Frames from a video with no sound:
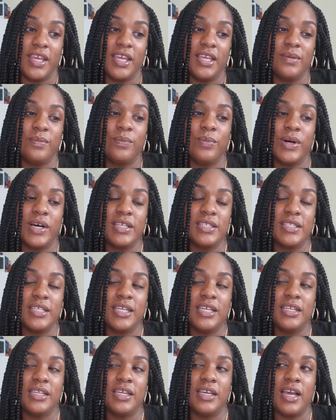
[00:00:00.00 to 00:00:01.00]
It
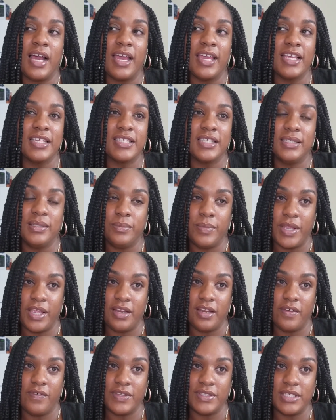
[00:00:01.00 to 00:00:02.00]
wasn't, I guess I've been paying
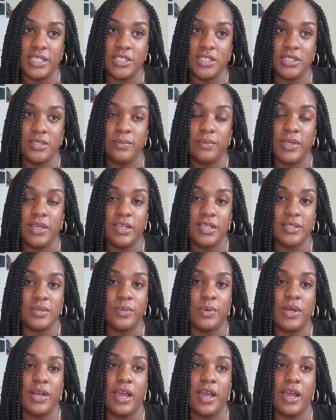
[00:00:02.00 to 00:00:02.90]
enough attention because what